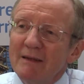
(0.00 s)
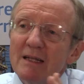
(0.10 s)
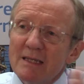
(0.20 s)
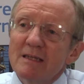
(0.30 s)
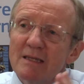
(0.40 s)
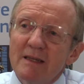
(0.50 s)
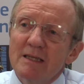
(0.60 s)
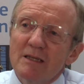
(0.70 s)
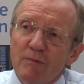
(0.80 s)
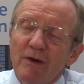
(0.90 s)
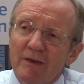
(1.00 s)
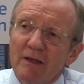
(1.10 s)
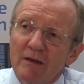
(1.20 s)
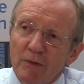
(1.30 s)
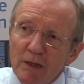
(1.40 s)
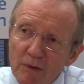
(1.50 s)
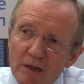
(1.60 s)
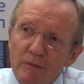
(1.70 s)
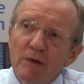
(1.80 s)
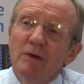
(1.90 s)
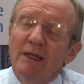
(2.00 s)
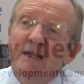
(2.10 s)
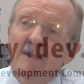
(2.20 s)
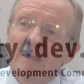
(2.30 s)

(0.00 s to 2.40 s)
this is worth it. We will get